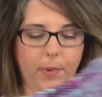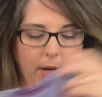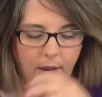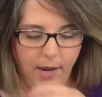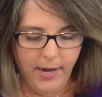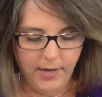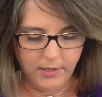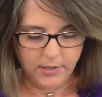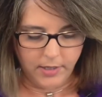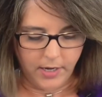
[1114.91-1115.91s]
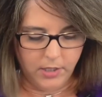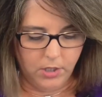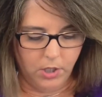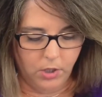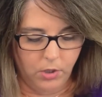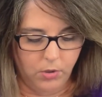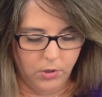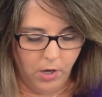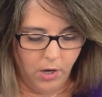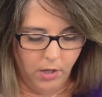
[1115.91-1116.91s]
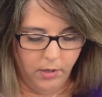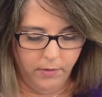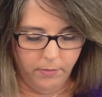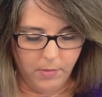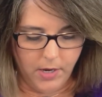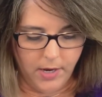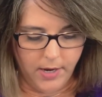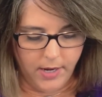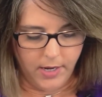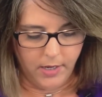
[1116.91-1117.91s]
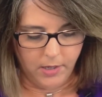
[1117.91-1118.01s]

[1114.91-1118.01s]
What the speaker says: But I decided to use all of my